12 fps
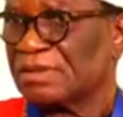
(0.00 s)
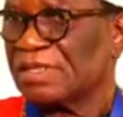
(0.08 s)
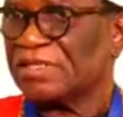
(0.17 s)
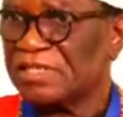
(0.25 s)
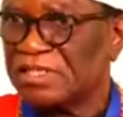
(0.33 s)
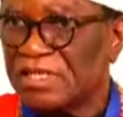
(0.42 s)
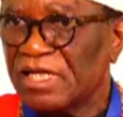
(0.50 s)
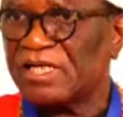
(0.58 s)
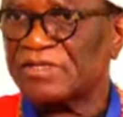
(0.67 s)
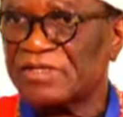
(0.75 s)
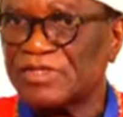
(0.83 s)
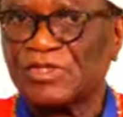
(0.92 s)

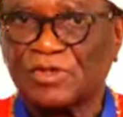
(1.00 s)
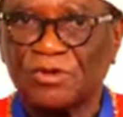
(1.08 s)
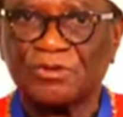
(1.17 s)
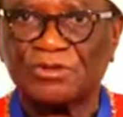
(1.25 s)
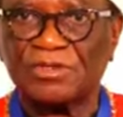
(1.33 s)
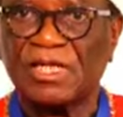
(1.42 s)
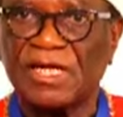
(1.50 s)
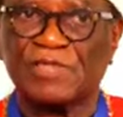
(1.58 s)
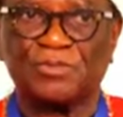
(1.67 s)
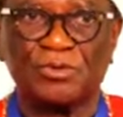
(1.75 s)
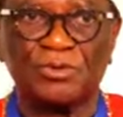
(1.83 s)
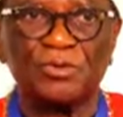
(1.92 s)
engineers this country has
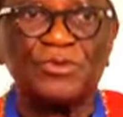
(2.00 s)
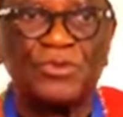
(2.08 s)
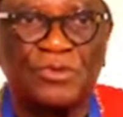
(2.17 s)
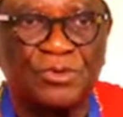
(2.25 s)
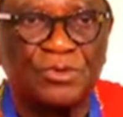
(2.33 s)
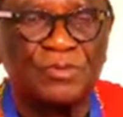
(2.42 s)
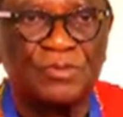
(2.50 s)
produced,